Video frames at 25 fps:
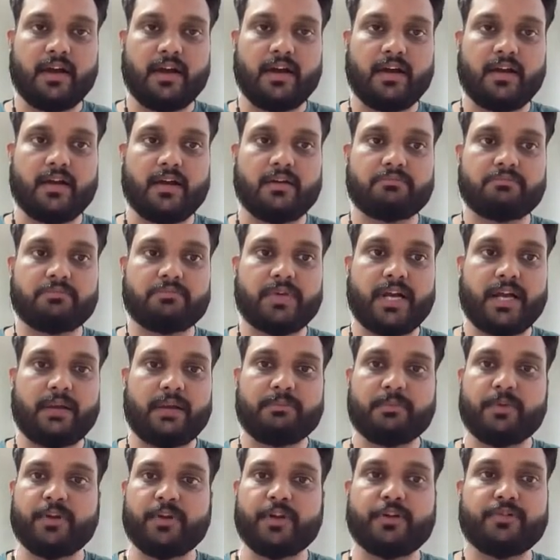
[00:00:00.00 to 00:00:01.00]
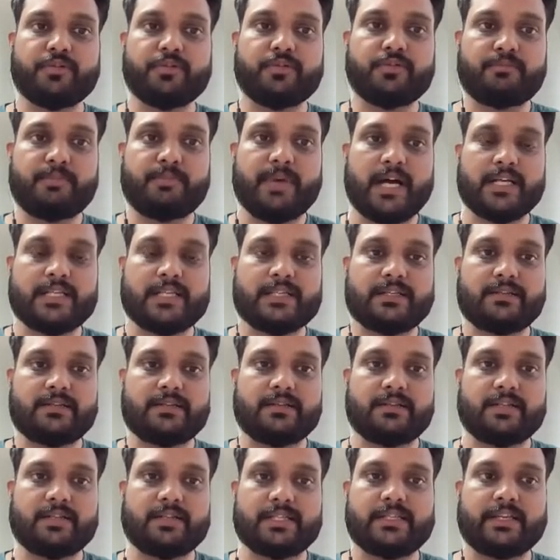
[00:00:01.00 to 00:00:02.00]
I'm going to pass
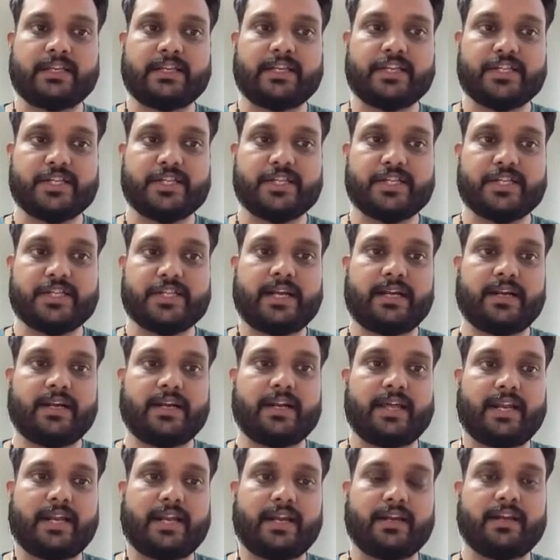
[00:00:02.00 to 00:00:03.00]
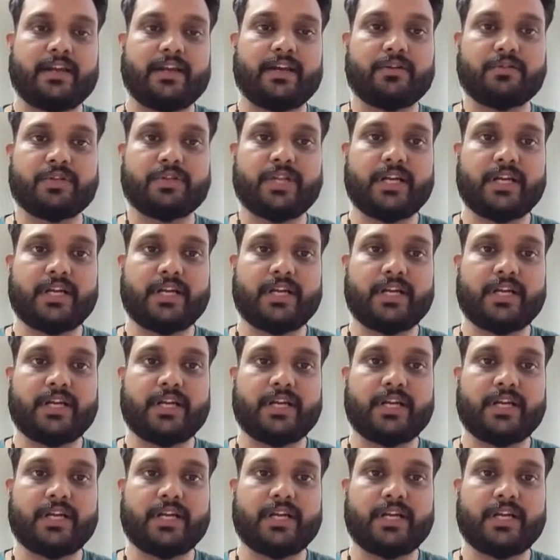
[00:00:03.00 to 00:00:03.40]
this initial data directly to